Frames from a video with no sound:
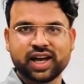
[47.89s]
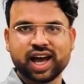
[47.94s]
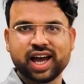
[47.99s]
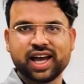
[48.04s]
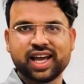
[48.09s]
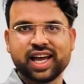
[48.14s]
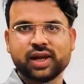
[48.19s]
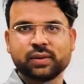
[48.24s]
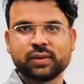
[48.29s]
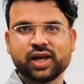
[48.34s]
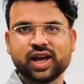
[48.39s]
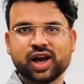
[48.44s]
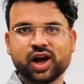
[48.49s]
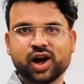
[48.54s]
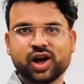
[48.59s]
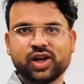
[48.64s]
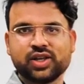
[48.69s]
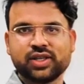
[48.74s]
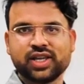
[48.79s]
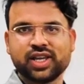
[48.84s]
It can be a
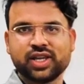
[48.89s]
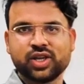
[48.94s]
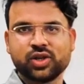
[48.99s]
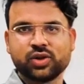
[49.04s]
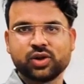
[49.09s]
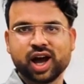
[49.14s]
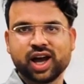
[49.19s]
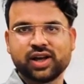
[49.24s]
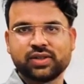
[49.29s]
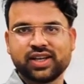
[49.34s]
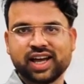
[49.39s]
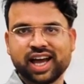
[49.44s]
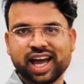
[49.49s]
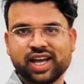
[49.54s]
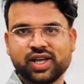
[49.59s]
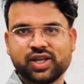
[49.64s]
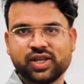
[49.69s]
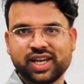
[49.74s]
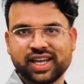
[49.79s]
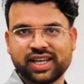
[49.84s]
hard disk drive,
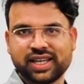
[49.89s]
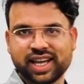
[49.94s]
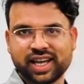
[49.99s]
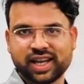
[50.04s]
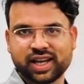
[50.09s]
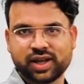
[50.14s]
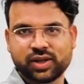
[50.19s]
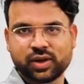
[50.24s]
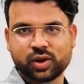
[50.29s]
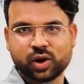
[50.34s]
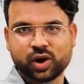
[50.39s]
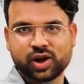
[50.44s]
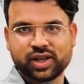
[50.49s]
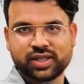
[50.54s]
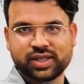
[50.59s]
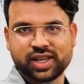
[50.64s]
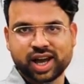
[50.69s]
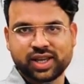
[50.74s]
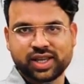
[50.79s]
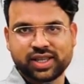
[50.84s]
HDD, or a
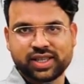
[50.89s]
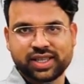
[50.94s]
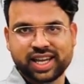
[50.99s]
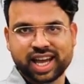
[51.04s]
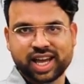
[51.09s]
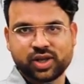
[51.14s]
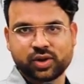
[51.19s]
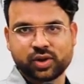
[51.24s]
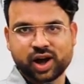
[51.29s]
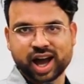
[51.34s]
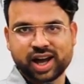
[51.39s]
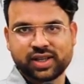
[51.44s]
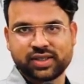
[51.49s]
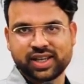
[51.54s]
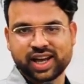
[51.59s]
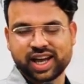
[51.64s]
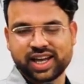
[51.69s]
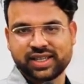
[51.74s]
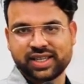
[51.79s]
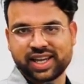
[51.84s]
solid-state
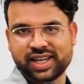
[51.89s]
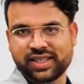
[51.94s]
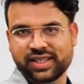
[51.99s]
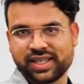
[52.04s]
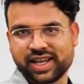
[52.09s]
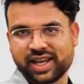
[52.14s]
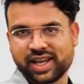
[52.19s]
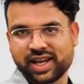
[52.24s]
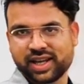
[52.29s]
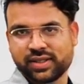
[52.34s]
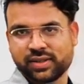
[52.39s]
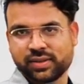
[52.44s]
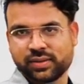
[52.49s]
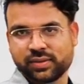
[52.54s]
drive, SSD.